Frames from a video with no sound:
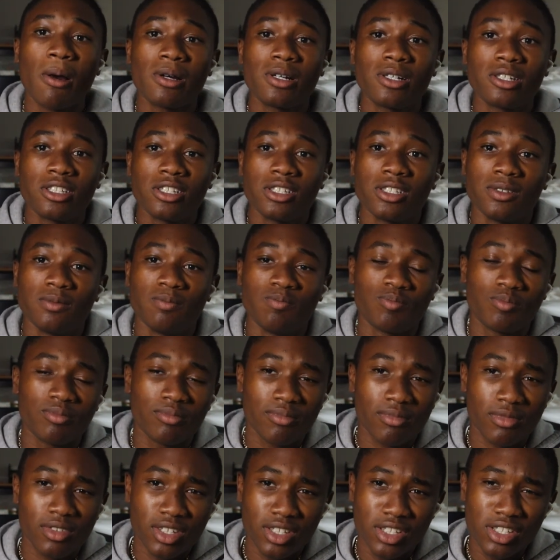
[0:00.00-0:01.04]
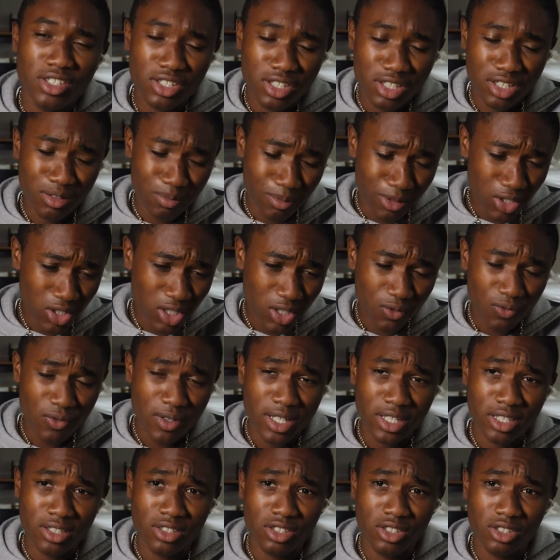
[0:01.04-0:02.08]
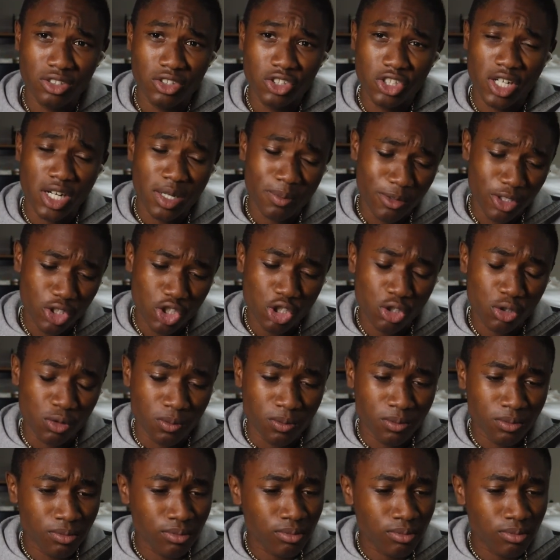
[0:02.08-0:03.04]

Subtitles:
And then using Dimitri's friend Jeremy too.